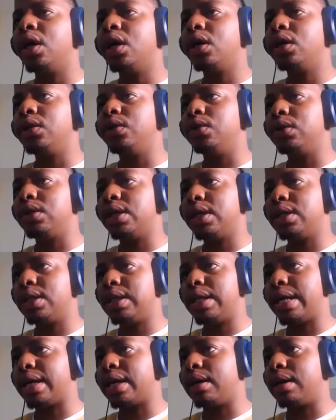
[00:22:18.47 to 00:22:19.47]
do that
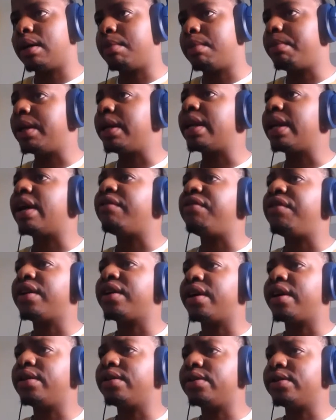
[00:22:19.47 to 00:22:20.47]
like a
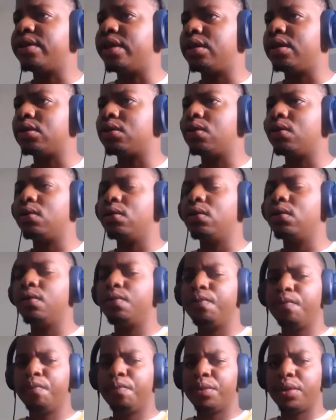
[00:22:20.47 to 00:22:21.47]
Pan-African design school.
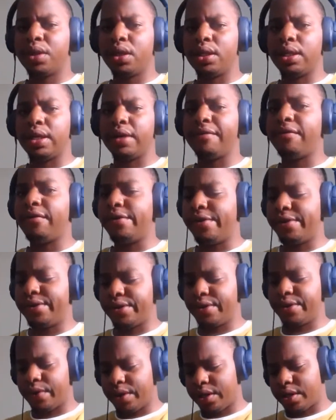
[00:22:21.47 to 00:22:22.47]
Like 4 years
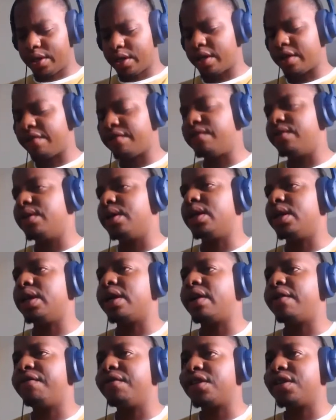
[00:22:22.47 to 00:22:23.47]
ago, I didn't have the
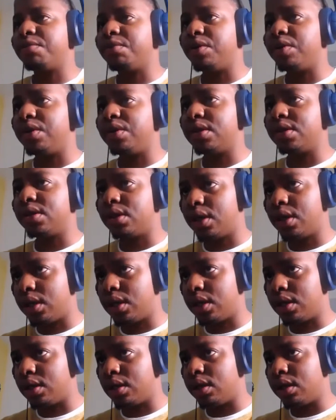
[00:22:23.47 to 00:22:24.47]
enough experience
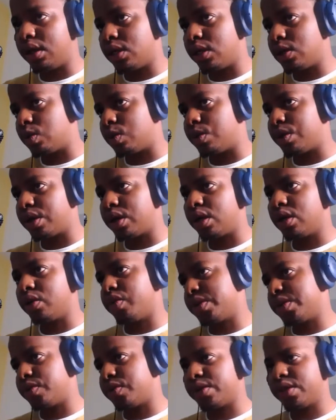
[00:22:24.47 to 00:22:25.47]
and network and
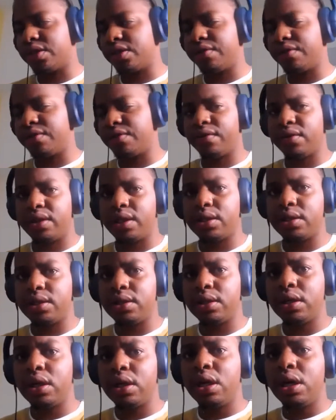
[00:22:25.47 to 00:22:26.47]
resources for that.
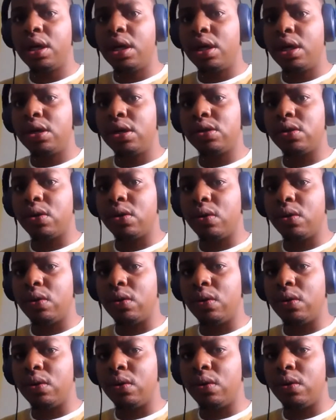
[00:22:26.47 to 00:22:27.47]

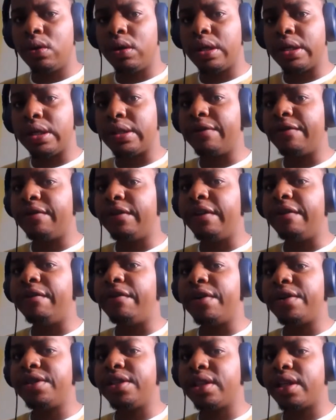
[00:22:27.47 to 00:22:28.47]
So like the
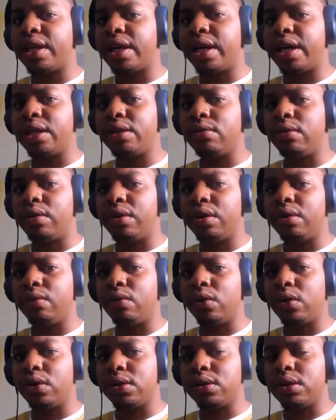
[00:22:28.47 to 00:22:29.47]
first thing that I had to learn
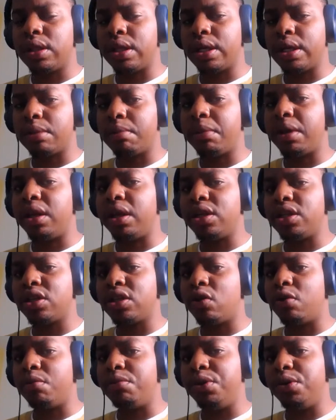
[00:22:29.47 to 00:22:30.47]
was like manage
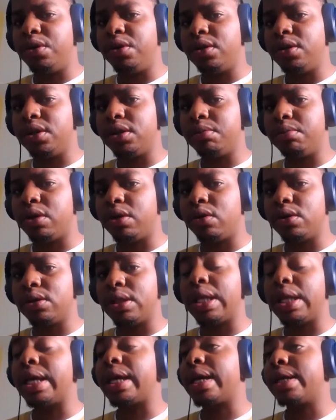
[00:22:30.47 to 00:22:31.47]
communities because
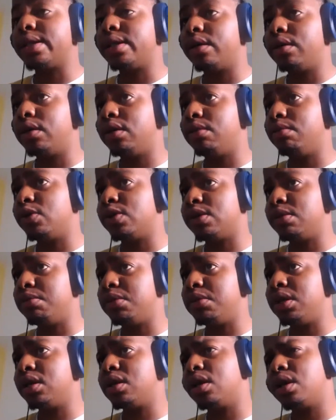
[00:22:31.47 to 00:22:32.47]
like I started in
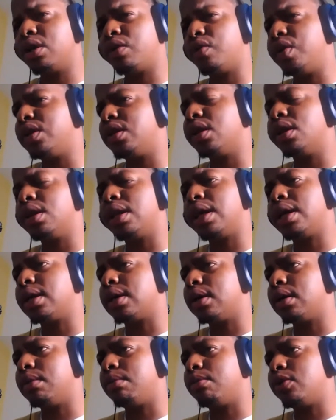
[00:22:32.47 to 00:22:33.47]
Mozambique, created
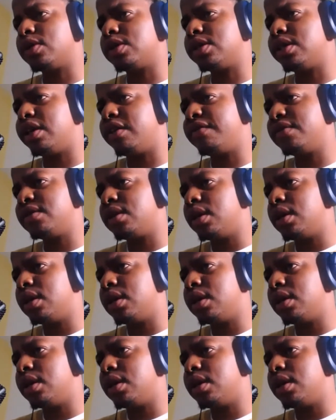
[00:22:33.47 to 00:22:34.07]
like Mosdevs,